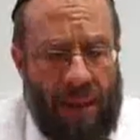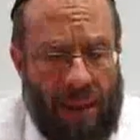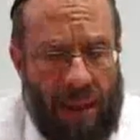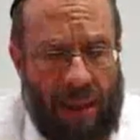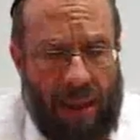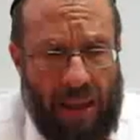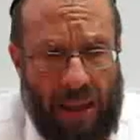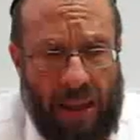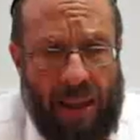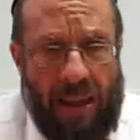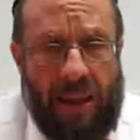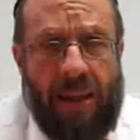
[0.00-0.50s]

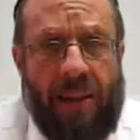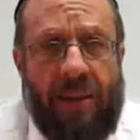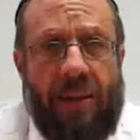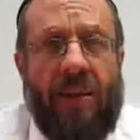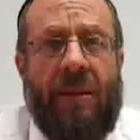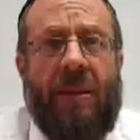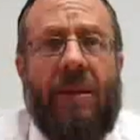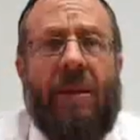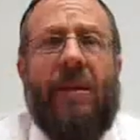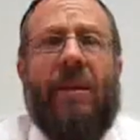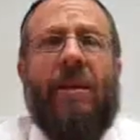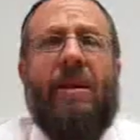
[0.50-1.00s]

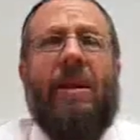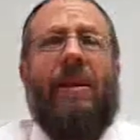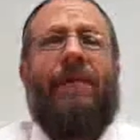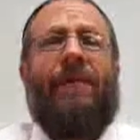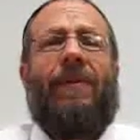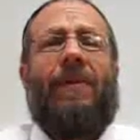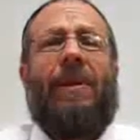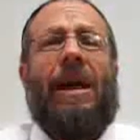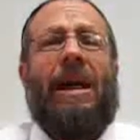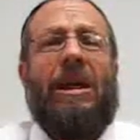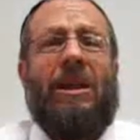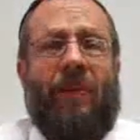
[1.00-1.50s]
and the
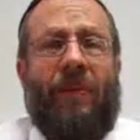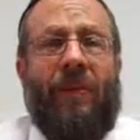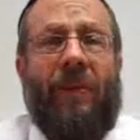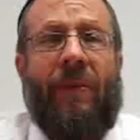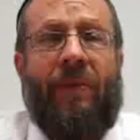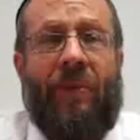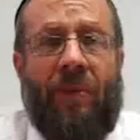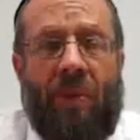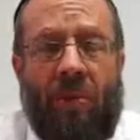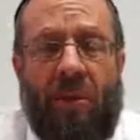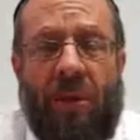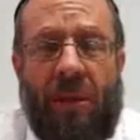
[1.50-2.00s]
philosophy
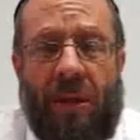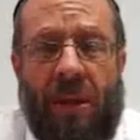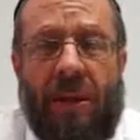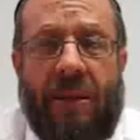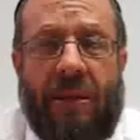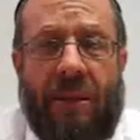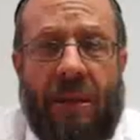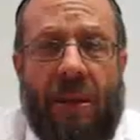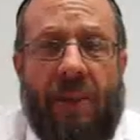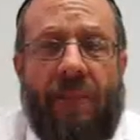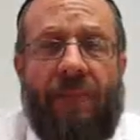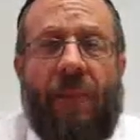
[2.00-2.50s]
of
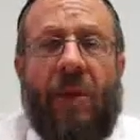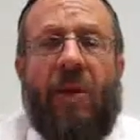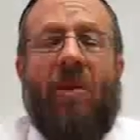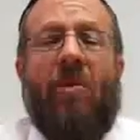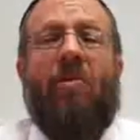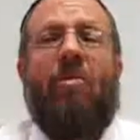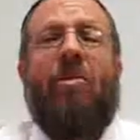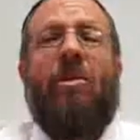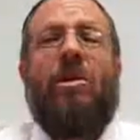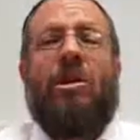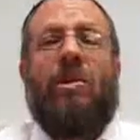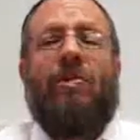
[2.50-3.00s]
Judaism,
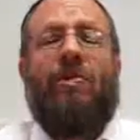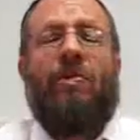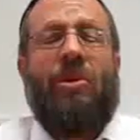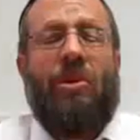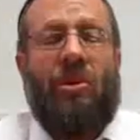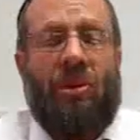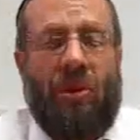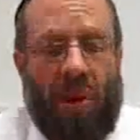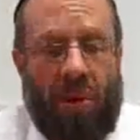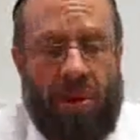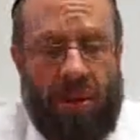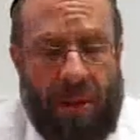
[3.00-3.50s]
which
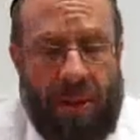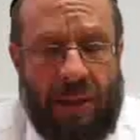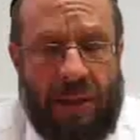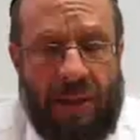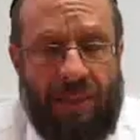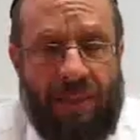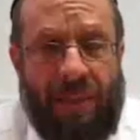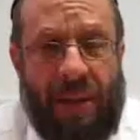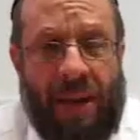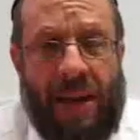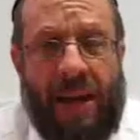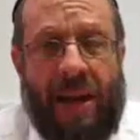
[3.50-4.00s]
projects us
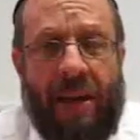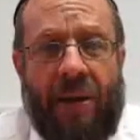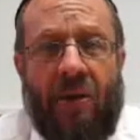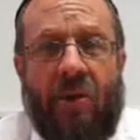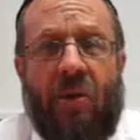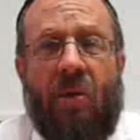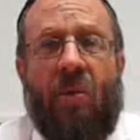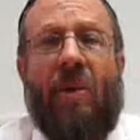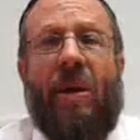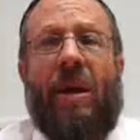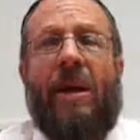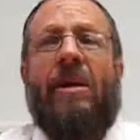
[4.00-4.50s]
back
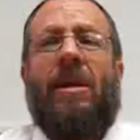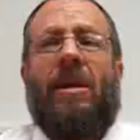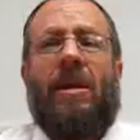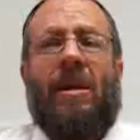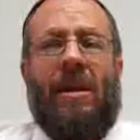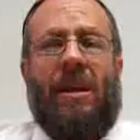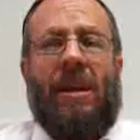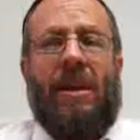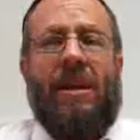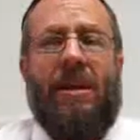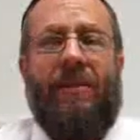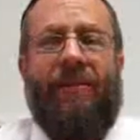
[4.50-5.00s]
to a
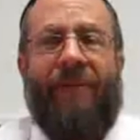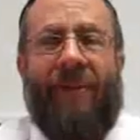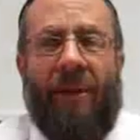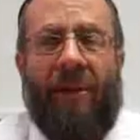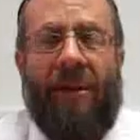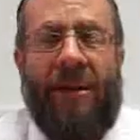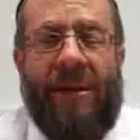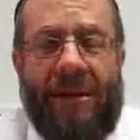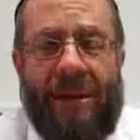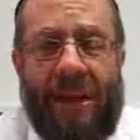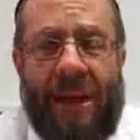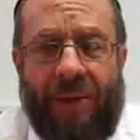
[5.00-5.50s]

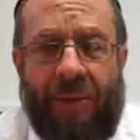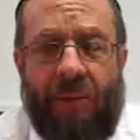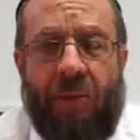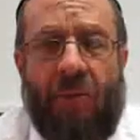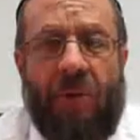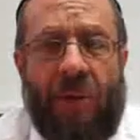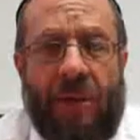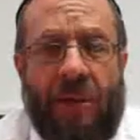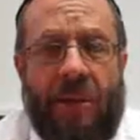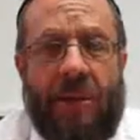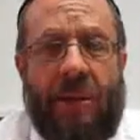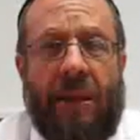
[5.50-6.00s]
very
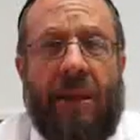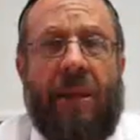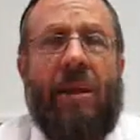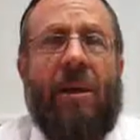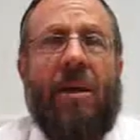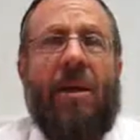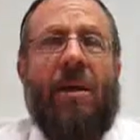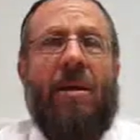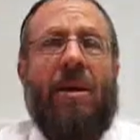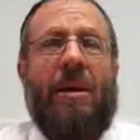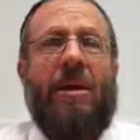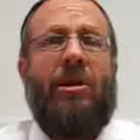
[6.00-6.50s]
naturalistic
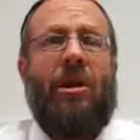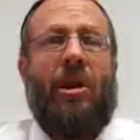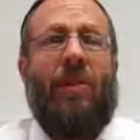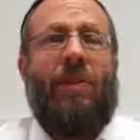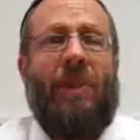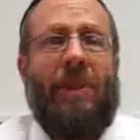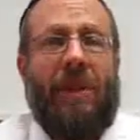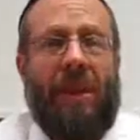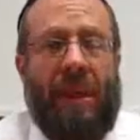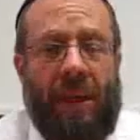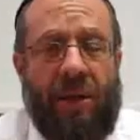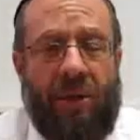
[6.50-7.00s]

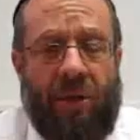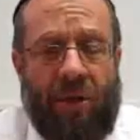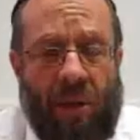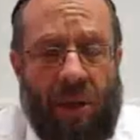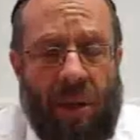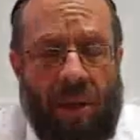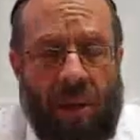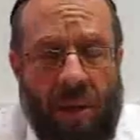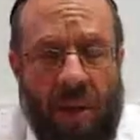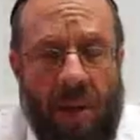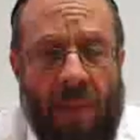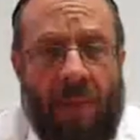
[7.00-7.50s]

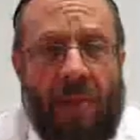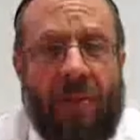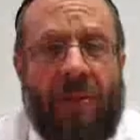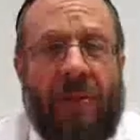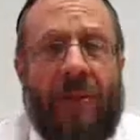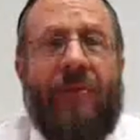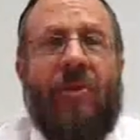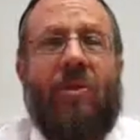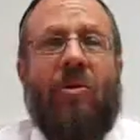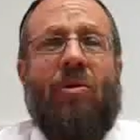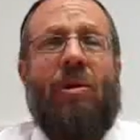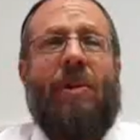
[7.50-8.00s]
interpretation, both
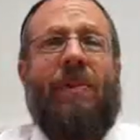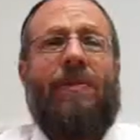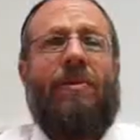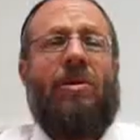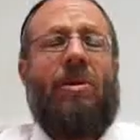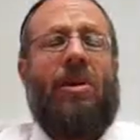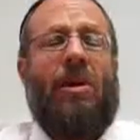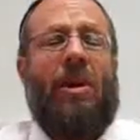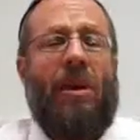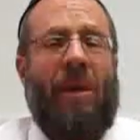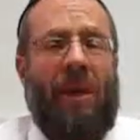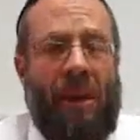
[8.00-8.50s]
of
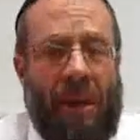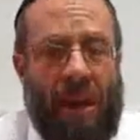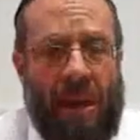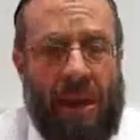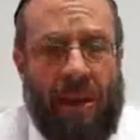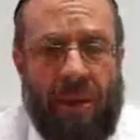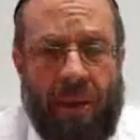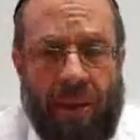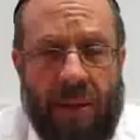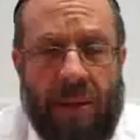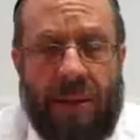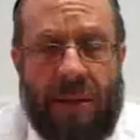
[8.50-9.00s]
Scripture
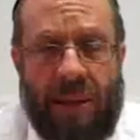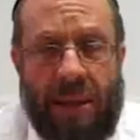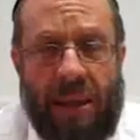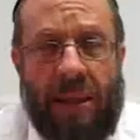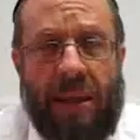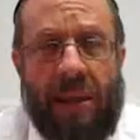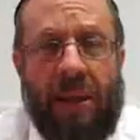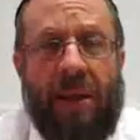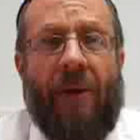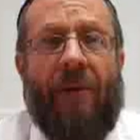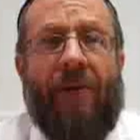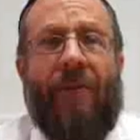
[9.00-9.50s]
and
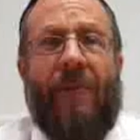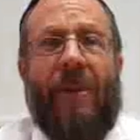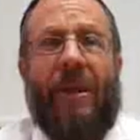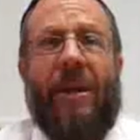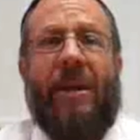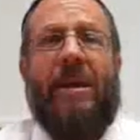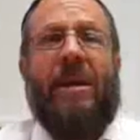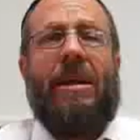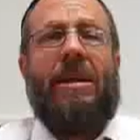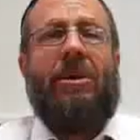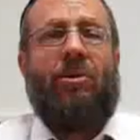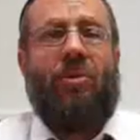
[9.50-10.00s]
understanding of
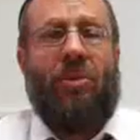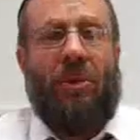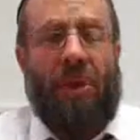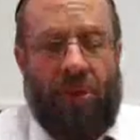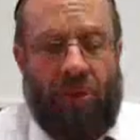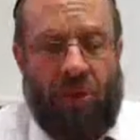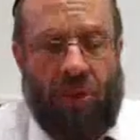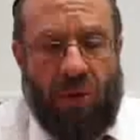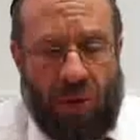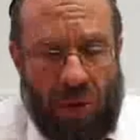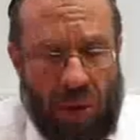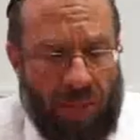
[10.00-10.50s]
man and his
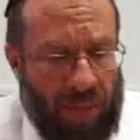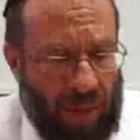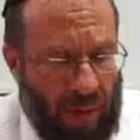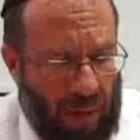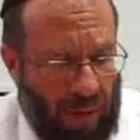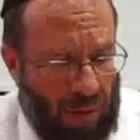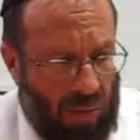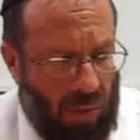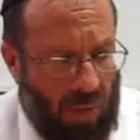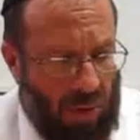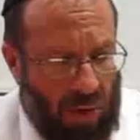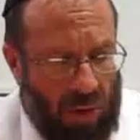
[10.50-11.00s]
relationship
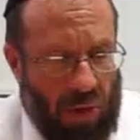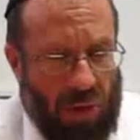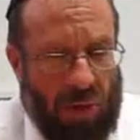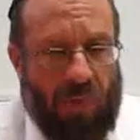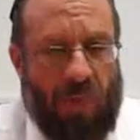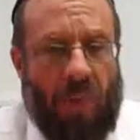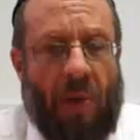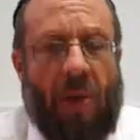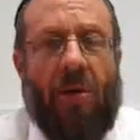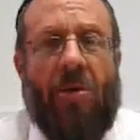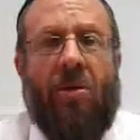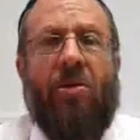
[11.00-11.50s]
to a
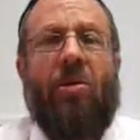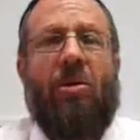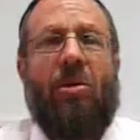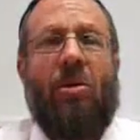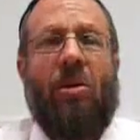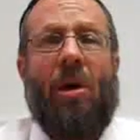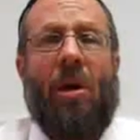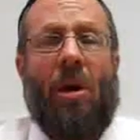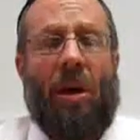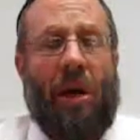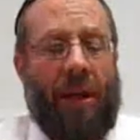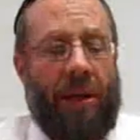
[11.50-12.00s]
Baruch to
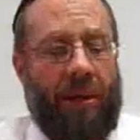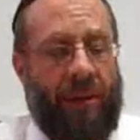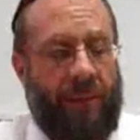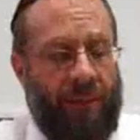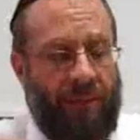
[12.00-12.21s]
God.